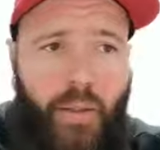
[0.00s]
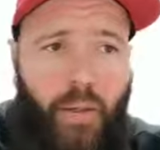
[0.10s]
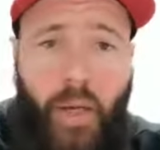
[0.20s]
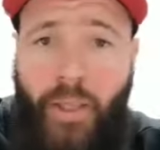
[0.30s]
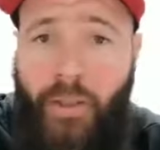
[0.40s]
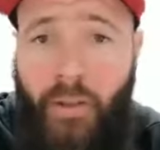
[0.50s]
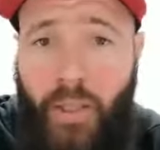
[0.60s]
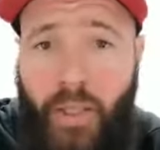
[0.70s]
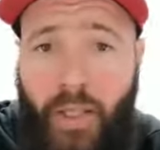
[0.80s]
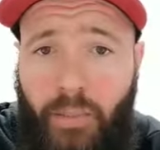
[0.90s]
I had no
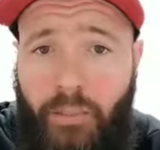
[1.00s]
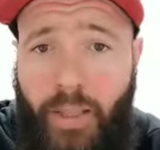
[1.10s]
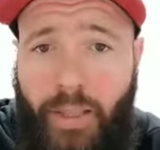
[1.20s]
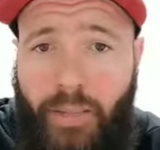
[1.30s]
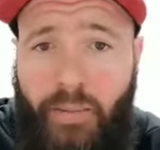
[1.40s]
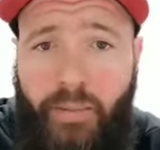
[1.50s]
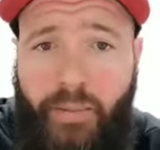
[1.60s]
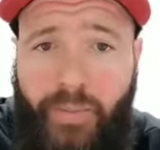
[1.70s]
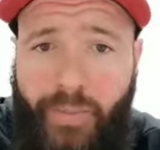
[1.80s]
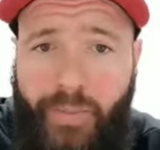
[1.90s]
idea how to play it.
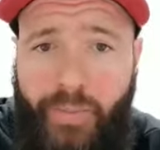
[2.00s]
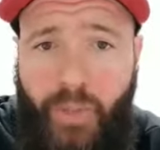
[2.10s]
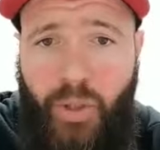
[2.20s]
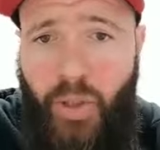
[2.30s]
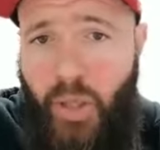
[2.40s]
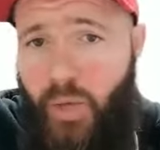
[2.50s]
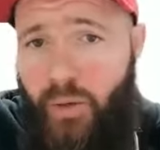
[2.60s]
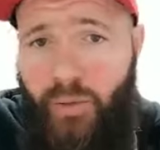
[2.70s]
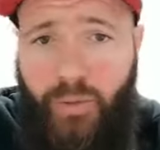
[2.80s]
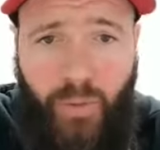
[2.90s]

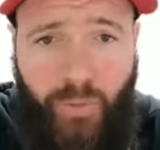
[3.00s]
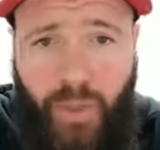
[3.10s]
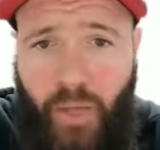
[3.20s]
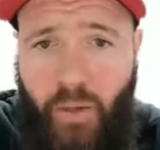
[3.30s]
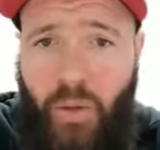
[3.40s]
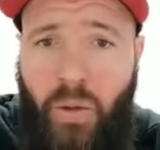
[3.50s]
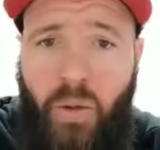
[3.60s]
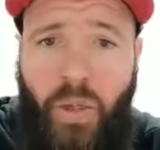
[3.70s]
So from there on,